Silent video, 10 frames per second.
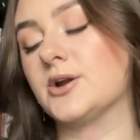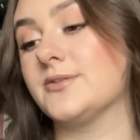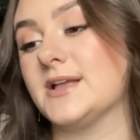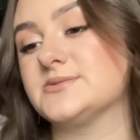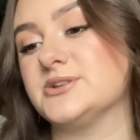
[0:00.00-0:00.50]
or
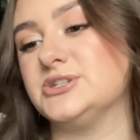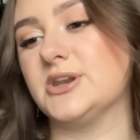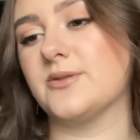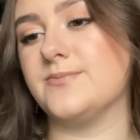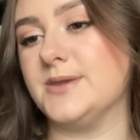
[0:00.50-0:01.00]
that's what she
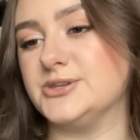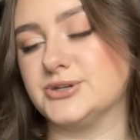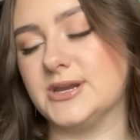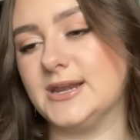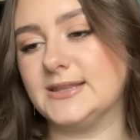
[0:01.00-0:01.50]
did with Beach
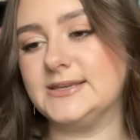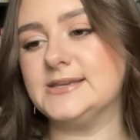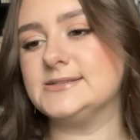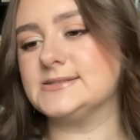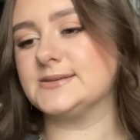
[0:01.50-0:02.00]
Read at
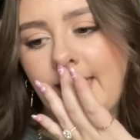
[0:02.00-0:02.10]
least.